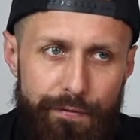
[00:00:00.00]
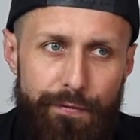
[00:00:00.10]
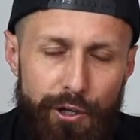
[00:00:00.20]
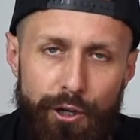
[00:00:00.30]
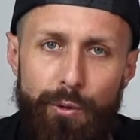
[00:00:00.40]

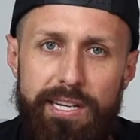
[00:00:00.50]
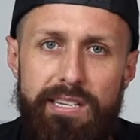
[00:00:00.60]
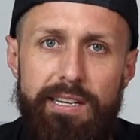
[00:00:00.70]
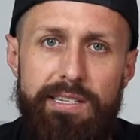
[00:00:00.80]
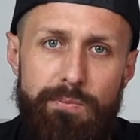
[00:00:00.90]
for good
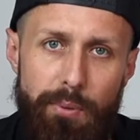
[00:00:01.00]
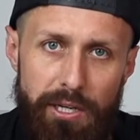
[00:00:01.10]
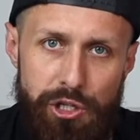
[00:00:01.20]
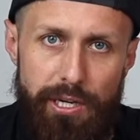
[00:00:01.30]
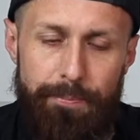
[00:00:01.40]
reason is
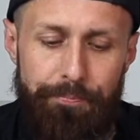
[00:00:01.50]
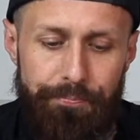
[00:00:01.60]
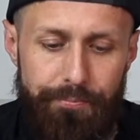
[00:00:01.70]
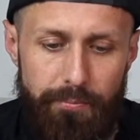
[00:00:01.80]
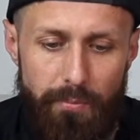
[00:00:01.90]
budget.
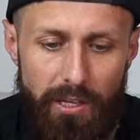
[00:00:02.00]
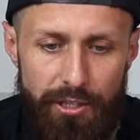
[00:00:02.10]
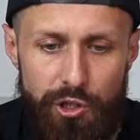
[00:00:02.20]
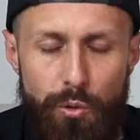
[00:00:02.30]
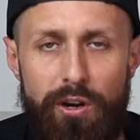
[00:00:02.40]

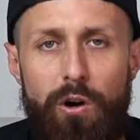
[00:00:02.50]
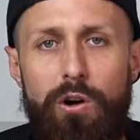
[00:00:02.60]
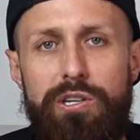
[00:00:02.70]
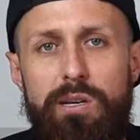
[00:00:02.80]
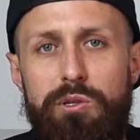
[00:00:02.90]
So there
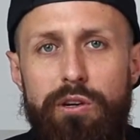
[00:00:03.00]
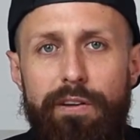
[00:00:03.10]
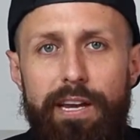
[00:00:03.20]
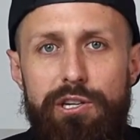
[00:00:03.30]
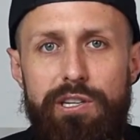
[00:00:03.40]
are some
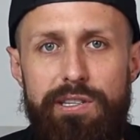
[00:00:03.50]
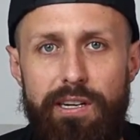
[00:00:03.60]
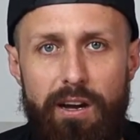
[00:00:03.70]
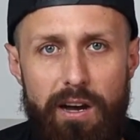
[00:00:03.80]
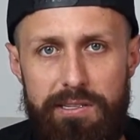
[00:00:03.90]
certifications
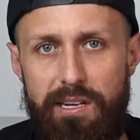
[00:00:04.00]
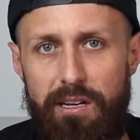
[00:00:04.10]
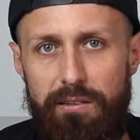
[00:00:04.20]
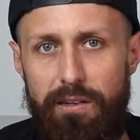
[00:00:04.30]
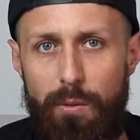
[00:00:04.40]
that cost
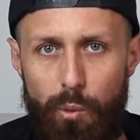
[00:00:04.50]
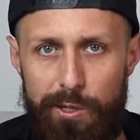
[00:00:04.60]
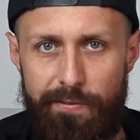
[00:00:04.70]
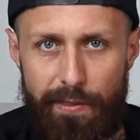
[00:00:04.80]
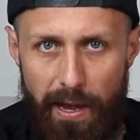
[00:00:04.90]

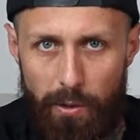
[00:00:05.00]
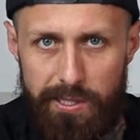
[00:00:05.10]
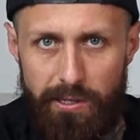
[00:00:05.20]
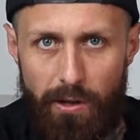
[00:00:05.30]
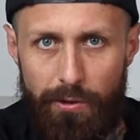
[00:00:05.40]
upwards of
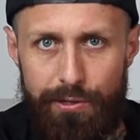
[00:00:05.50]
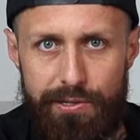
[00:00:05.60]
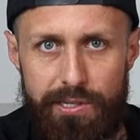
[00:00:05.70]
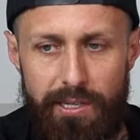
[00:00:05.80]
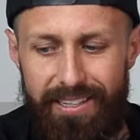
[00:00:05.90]
$1,000
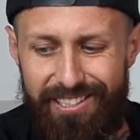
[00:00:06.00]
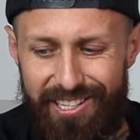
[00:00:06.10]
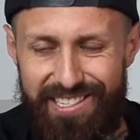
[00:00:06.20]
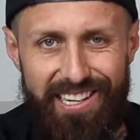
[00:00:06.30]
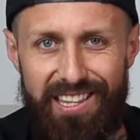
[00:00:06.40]

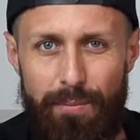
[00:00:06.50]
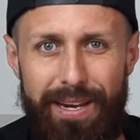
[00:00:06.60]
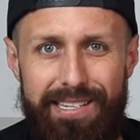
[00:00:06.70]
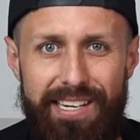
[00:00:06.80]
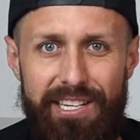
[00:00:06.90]
just to get the
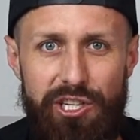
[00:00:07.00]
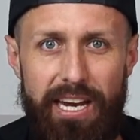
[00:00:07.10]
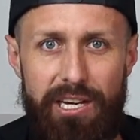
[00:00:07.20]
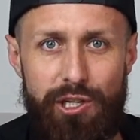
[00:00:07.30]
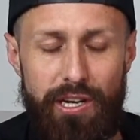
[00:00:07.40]
basic
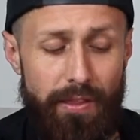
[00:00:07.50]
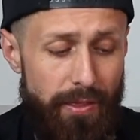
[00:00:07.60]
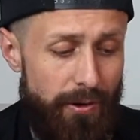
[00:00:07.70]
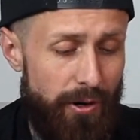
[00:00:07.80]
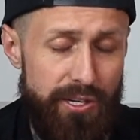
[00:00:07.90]
education, and then
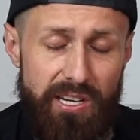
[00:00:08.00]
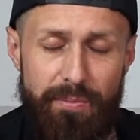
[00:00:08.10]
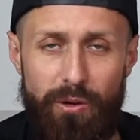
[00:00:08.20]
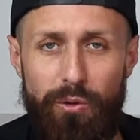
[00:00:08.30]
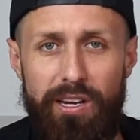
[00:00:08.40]
there are some
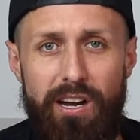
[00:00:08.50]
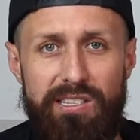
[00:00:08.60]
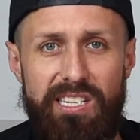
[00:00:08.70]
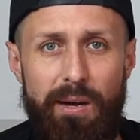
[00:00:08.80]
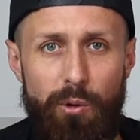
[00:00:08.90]
that only
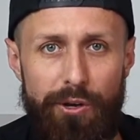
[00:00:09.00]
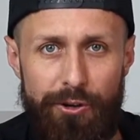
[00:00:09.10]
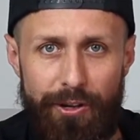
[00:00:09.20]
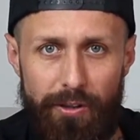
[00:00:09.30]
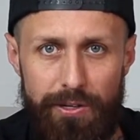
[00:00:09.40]
cost a couple
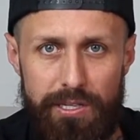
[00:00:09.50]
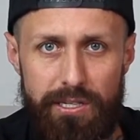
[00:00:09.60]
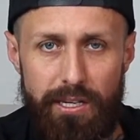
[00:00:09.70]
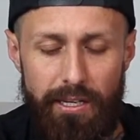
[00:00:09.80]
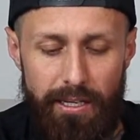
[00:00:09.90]
$100s.
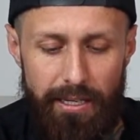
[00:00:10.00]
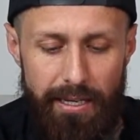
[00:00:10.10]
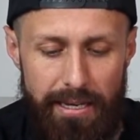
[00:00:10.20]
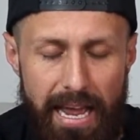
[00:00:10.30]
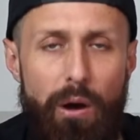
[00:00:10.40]

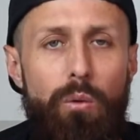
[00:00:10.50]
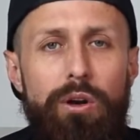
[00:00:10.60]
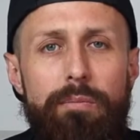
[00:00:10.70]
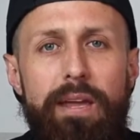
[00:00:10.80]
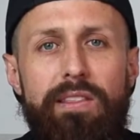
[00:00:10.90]
Now, I
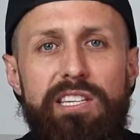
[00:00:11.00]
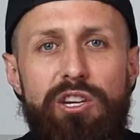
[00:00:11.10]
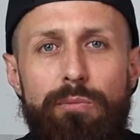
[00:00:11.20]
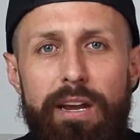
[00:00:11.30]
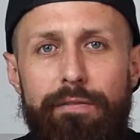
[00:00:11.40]
wouldn't make this
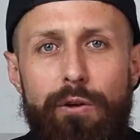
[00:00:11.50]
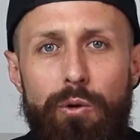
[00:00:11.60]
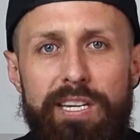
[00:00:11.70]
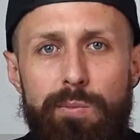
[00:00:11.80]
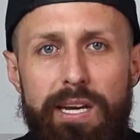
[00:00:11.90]
your main
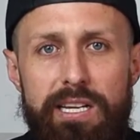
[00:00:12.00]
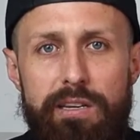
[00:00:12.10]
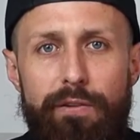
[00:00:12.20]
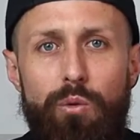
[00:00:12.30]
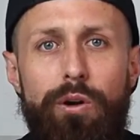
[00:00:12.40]
focus, because
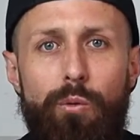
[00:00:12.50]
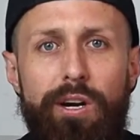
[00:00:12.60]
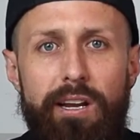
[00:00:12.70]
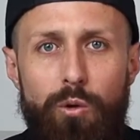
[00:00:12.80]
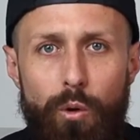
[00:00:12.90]
if you want to
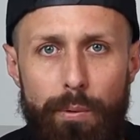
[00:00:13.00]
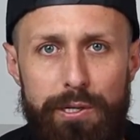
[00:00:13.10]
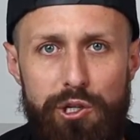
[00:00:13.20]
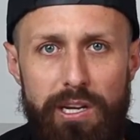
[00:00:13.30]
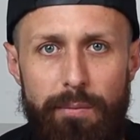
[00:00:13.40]
work at a
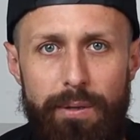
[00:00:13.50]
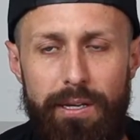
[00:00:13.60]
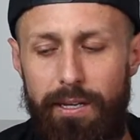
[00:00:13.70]
corporate gym,